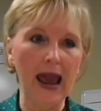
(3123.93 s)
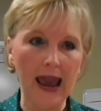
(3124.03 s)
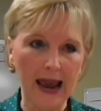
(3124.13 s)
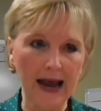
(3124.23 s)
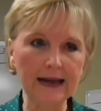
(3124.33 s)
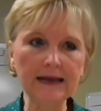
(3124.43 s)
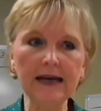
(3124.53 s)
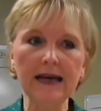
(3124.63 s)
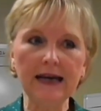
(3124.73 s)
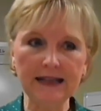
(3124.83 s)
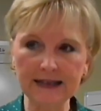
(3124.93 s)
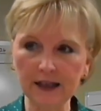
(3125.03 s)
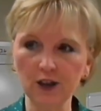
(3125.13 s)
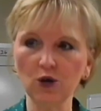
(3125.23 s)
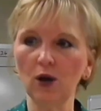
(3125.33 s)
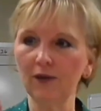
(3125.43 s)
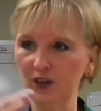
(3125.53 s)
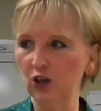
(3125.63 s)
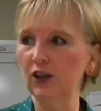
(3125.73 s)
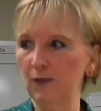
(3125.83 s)
And he's in control of the
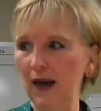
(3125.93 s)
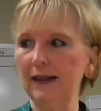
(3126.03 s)
good, the bad,